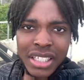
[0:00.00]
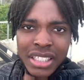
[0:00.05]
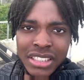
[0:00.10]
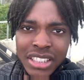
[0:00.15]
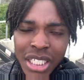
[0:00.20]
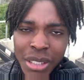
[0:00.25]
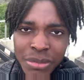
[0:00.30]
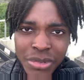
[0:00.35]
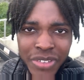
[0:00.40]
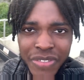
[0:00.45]
In
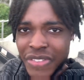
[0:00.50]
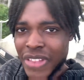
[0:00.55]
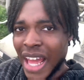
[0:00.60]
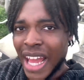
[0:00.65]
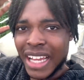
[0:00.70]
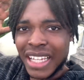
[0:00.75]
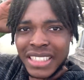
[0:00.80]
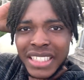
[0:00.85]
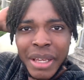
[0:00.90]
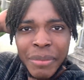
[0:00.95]
terms of the
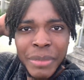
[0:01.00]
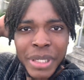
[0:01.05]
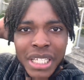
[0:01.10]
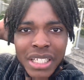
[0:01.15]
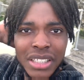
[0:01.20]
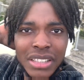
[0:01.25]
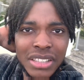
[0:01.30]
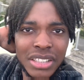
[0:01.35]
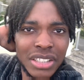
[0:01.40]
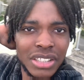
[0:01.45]

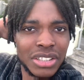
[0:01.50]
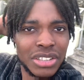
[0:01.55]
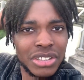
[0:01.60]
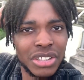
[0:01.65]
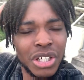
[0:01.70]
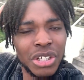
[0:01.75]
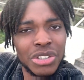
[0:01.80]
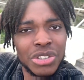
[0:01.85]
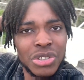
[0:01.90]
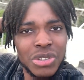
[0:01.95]
academics,
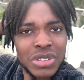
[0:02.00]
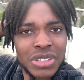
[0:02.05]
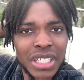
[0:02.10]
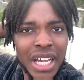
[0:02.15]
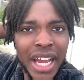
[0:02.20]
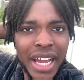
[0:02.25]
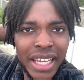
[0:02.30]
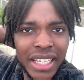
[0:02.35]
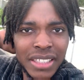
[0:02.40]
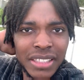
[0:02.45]
social
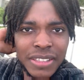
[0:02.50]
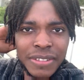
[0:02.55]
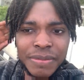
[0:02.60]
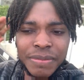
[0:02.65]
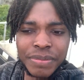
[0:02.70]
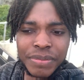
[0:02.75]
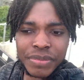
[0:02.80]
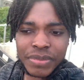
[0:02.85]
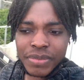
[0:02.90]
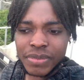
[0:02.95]
side,
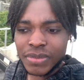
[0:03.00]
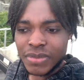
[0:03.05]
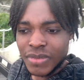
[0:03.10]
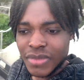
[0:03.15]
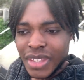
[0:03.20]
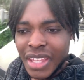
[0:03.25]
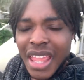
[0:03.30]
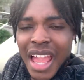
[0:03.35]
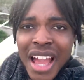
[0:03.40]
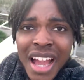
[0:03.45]

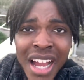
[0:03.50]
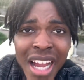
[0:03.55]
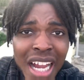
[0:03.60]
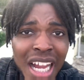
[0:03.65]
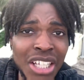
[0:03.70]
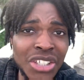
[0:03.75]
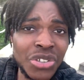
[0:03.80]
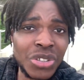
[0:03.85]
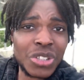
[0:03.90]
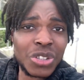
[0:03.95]

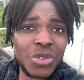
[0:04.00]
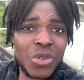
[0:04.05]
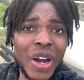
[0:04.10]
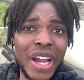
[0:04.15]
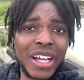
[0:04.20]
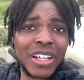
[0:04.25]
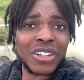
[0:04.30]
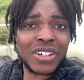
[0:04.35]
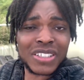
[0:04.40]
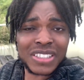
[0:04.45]
I joined
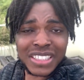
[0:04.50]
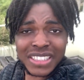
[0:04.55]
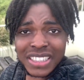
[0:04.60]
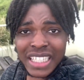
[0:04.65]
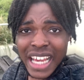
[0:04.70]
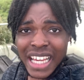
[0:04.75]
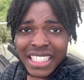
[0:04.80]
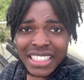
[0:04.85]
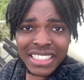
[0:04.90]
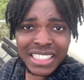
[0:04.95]
quite a lot of
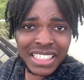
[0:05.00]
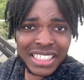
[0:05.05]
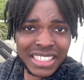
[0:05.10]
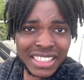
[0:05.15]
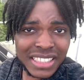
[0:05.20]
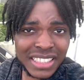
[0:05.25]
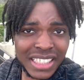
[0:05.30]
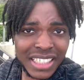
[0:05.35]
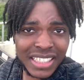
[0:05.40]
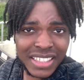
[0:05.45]

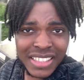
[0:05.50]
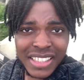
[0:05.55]
societies.